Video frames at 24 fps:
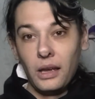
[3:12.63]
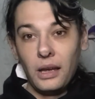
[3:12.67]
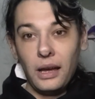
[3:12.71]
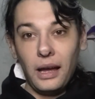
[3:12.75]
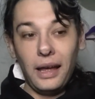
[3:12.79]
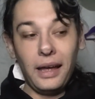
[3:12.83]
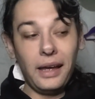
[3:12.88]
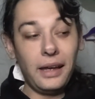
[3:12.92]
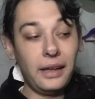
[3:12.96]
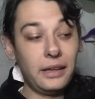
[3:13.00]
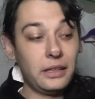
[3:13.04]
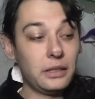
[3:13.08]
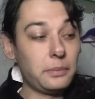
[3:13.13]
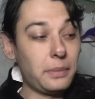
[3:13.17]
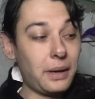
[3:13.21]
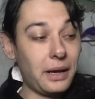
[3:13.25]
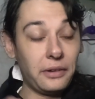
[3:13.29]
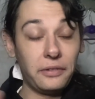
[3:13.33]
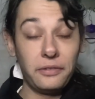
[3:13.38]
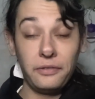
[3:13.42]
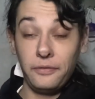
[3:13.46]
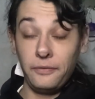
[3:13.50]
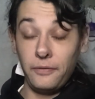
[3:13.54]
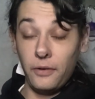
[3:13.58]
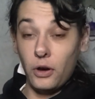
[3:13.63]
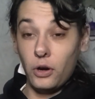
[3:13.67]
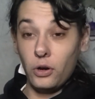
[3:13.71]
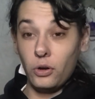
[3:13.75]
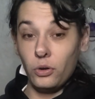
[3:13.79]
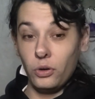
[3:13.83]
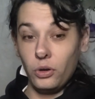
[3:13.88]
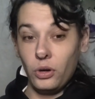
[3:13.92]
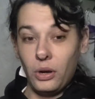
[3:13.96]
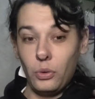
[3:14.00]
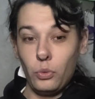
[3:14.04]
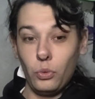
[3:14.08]
and my
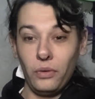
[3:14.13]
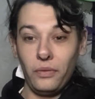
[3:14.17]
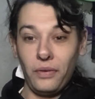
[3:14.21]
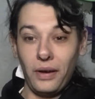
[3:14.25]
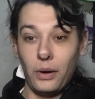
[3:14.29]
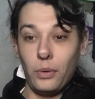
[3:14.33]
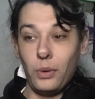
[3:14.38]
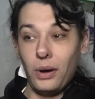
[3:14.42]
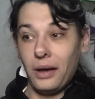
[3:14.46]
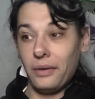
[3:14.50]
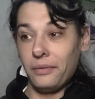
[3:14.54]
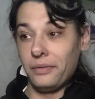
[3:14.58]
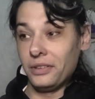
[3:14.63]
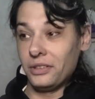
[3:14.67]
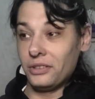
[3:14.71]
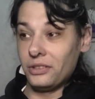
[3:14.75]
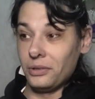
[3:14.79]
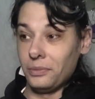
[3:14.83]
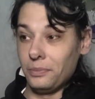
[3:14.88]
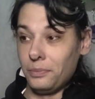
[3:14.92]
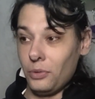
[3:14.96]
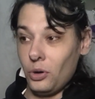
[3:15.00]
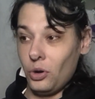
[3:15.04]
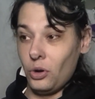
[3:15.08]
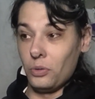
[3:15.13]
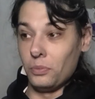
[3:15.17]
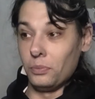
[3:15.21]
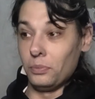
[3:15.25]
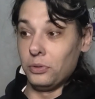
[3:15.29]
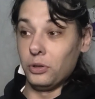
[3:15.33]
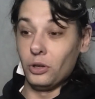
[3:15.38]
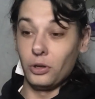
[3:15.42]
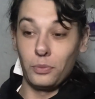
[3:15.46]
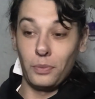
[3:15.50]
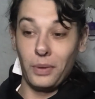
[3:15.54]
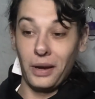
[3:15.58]
phone without having to
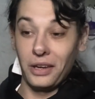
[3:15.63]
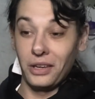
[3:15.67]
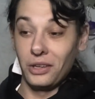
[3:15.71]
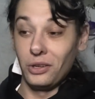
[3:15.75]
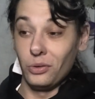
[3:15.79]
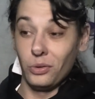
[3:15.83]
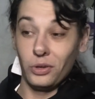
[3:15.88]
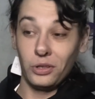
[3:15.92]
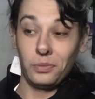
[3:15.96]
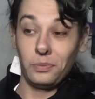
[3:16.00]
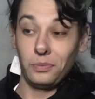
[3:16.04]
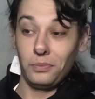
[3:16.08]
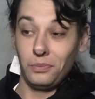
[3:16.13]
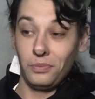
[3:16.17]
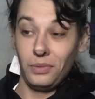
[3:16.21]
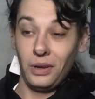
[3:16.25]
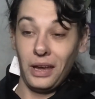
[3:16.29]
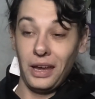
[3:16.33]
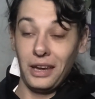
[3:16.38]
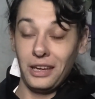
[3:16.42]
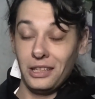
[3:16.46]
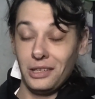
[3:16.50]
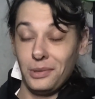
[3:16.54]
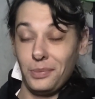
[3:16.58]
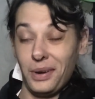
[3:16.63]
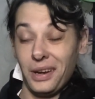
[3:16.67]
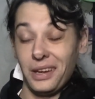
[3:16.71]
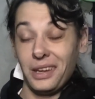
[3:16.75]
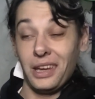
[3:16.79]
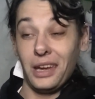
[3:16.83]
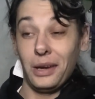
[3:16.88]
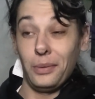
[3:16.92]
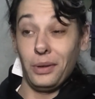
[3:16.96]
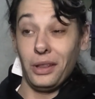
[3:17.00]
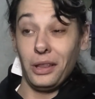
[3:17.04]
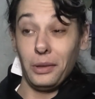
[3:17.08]
unplug my HDMI
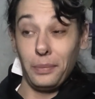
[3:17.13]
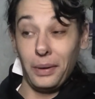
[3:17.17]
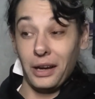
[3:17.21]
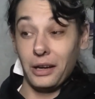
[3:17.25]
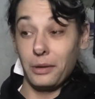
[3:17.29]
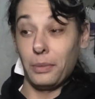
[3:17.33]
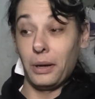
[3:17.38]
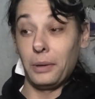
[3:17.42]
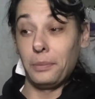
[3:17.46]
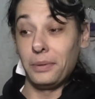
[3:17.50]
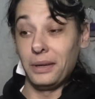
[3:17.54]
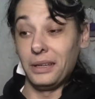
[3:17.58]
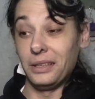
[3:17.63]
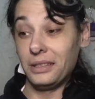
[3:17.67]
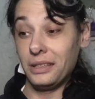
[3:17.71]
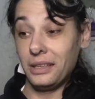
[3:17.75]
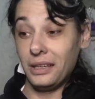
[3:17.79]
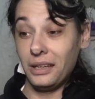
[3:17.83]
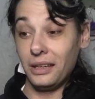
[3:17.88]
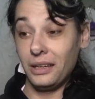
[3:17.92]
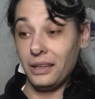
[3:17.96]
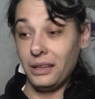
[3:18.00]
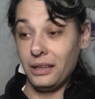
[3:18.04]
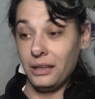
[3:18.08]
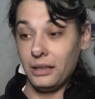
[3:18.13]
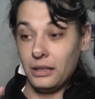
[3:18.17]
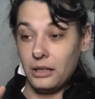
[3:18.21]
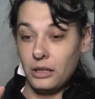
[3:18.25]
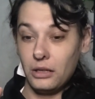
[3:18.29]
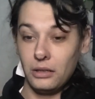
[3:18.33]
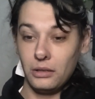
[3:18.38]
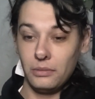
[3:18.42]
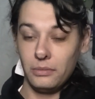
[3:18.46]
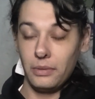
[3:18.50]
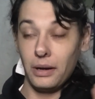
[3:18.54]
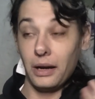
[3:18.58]
cable at the back of my PC,
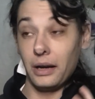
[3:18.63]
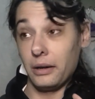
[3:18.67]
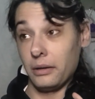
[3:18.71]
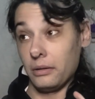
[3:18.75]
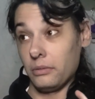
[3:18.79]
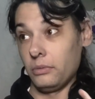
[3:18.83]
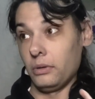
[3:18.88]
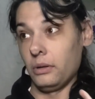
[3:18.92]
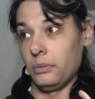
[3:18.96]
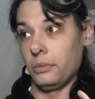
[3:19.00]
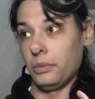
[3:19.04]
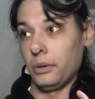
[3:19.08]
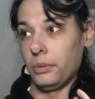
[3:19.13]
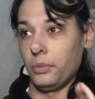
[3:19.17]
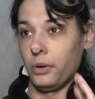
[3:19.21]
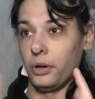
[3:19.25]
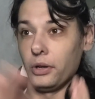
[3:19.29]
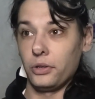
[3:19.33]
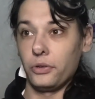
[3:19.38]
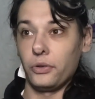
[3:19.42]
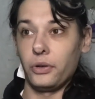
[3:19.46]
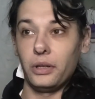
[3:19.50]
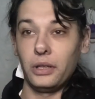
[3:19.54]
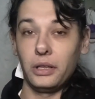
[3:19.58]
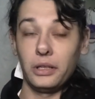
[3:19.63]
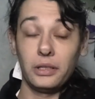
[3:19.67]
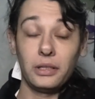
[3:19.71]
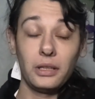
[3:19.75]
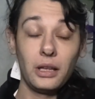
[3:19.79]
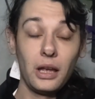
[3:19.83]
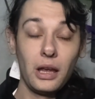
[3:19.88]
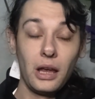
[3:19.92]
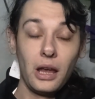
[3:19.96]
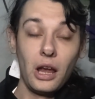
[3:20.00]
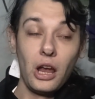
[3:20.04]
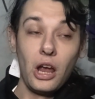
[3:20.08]
my monitor at least,
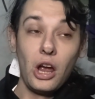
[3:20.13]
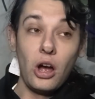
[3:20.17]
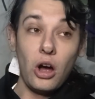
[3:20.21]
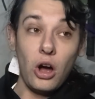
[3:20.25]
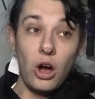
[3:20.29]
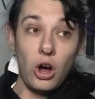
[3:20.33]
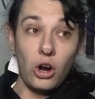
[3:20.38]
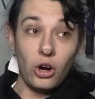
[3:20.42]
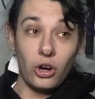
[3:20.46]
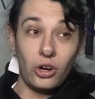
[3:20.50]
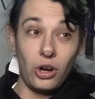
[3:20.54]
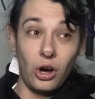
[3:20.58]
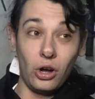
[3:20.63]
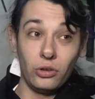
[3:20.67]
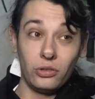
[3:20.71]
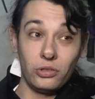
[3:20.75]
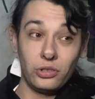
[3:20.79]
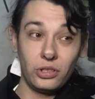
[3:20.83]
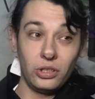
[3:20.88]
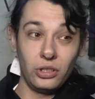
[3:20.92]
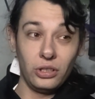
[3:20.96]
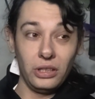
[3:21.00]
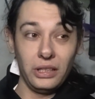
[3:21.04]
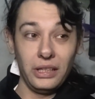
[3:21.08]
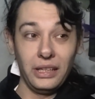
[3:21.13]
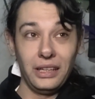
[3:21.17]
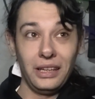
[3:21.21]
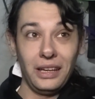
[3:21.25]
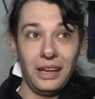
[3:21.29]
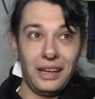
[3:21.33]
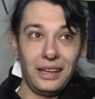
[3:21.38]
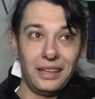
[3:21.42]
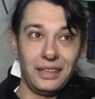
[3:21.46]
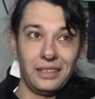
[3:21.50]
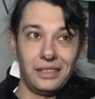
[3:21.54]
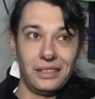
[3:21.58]
constantly,
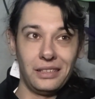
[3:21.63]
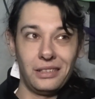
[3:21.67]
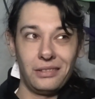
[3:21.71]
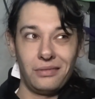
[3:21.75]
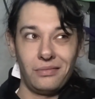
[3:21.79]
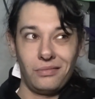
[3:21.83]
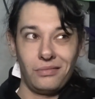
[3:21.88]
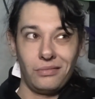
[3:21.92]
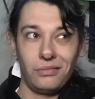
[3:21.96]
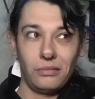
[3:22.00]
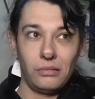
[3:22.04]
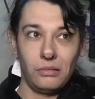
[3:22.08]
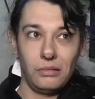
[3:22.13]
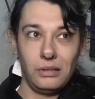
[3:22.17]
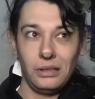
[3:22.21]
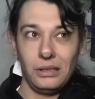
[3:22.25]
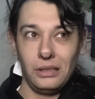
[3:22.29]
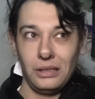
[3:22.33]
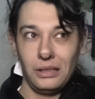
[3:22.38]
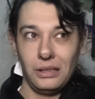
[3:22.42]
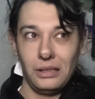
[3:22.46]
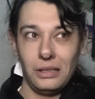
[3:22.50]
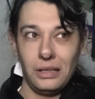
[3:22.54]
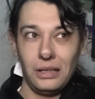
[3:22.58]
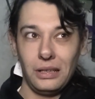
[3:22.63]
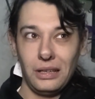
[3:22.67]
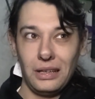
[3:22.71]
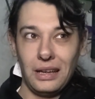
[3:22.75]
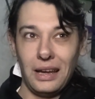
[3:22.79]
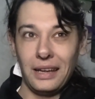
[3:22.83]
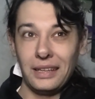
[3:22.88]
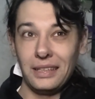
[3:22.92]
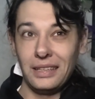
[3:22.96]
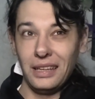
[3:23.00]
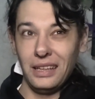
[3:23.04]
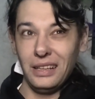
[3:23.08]
and
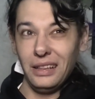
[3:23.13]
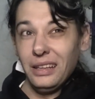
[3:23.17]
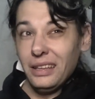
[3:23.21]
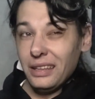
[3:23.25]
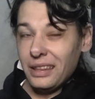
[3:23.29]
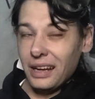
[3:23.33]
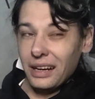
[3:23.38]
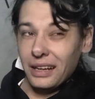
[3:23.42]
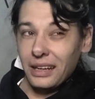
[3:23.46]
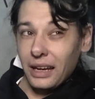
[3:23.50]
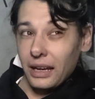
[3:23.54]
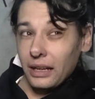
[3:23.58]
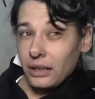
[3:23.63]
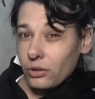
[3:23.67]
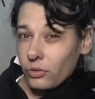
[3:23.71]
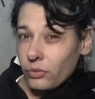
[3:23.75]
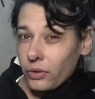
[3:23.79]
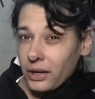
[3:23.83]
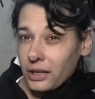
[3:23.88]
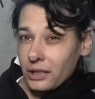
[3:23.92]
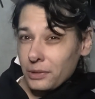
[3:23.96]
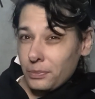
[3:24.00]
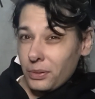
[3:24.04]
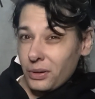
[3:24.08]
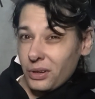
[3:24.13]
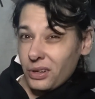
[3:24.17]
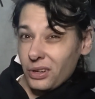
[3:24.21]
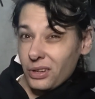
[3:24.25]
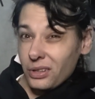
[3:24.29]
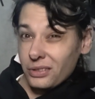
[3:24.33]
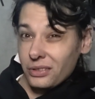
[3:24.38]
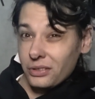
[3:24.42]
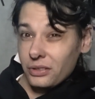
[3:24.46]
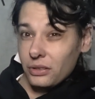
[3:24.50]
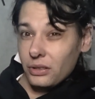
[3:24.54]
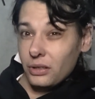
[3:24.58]
ideally that kind of wrecks
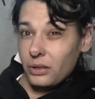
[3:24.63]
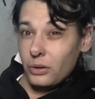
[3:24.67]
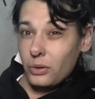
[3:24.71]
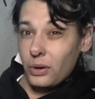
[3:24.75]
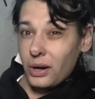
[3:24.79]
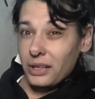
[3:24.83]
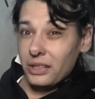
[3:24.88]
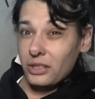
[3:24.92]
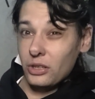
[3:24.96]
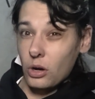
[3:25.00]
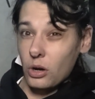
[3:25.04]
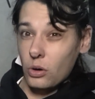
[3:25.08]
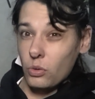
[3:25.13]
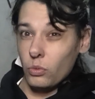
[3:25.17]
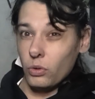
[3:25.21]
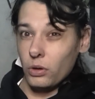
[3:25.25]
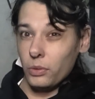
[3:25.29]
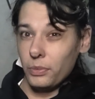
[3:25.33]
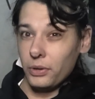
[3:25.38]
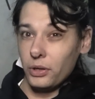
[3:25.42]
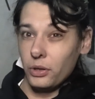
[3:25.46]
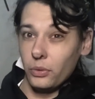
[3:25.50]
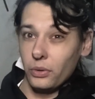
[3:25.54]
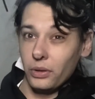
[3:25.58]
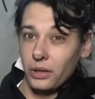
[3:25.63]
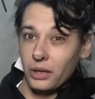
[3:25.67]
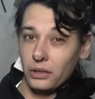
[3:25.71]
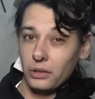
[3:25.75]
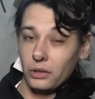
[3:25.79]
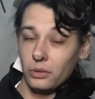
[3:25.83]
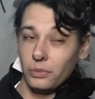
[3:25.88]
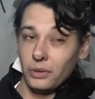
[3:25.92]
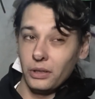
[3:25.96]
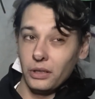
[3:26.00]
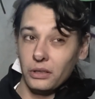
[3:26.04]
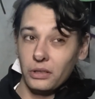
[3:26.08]
parts, so I don't want to be doing that too
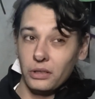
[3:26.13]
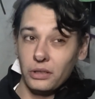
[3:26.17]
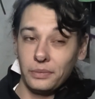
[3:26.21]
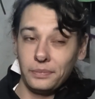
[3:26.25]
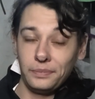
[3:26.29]
much.